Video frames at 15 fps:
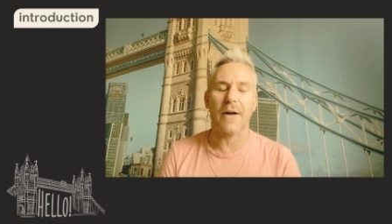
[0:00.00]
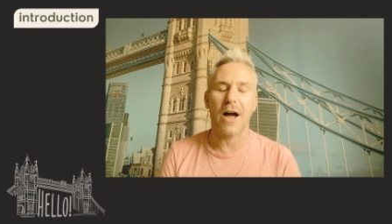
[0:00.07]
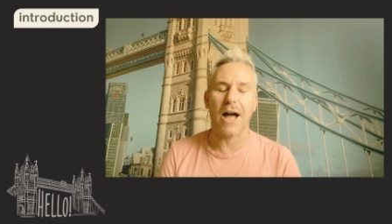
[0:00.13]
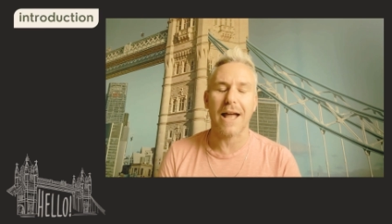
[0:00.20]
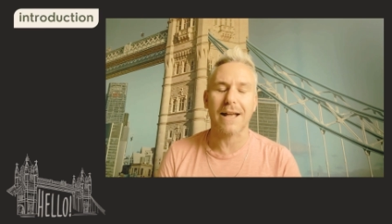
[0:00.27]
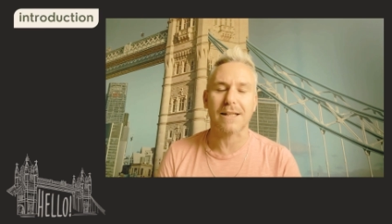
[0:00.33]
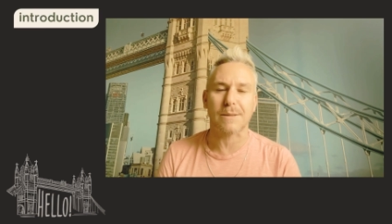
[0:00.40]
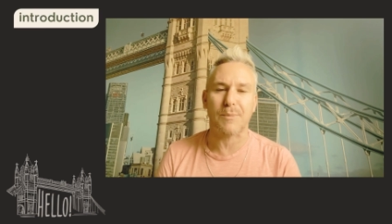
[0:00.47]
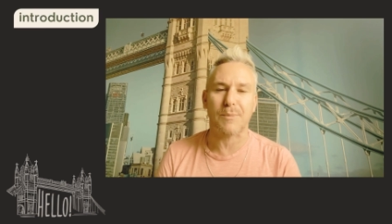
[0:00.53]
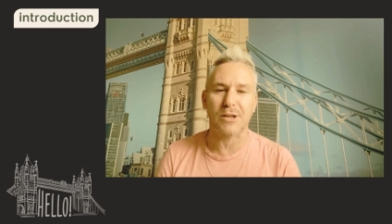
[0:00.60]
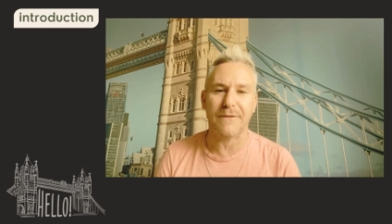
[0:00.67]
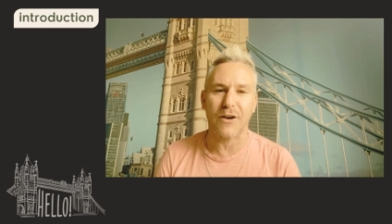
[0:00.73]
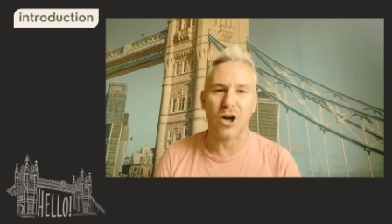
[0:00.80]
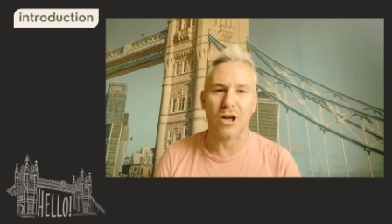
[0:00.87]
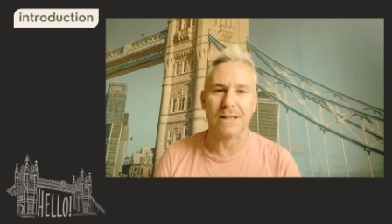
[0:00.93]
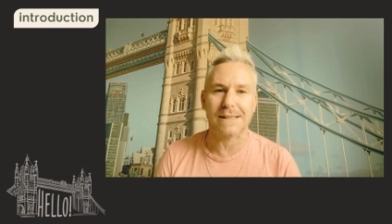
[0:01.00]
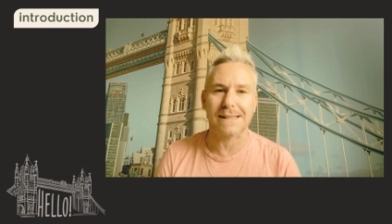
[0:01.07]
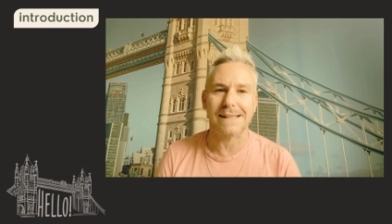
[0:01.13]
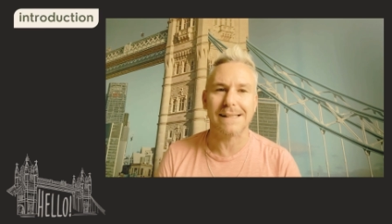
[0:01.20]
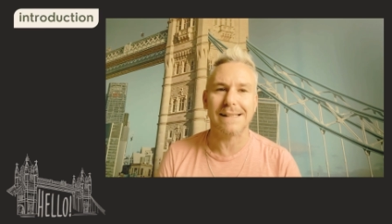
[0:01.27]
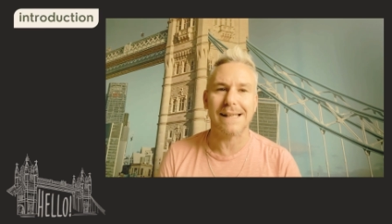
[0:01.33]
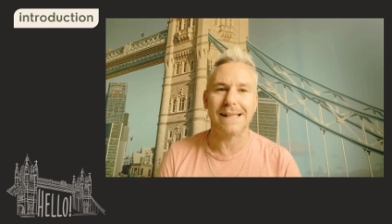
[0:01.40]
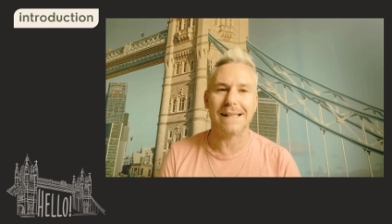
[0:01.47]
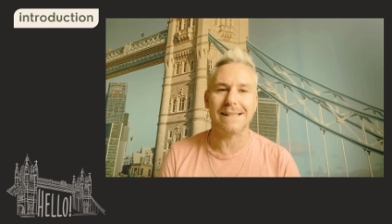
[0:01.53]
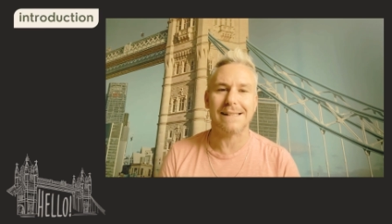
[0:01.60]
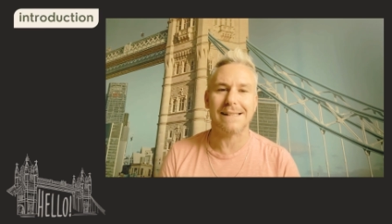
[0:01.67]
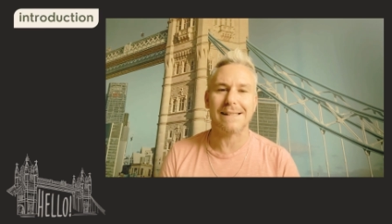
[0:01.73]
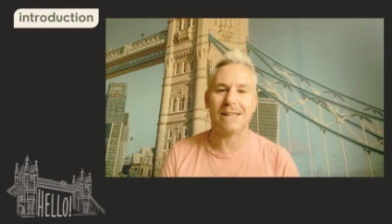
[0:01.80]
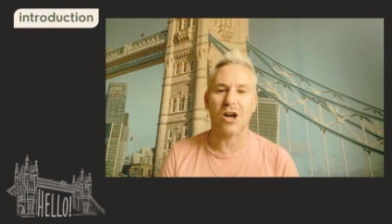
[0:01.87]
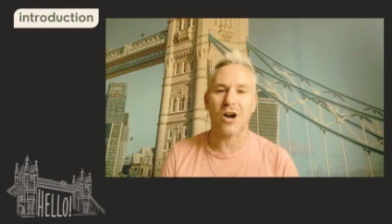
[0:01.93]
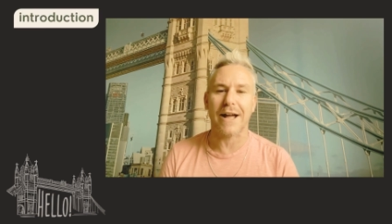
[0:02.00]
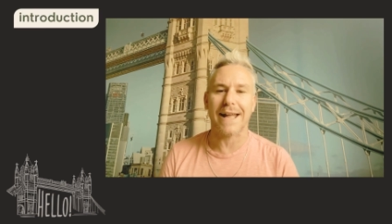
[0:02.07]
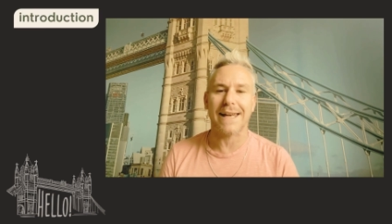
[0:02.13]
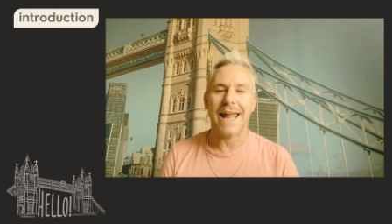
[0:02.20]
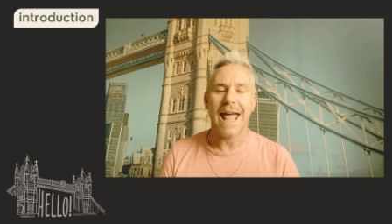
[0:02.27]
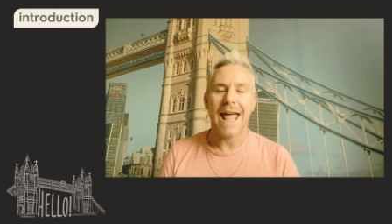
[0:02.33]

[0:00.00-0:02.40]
expressive arts and design.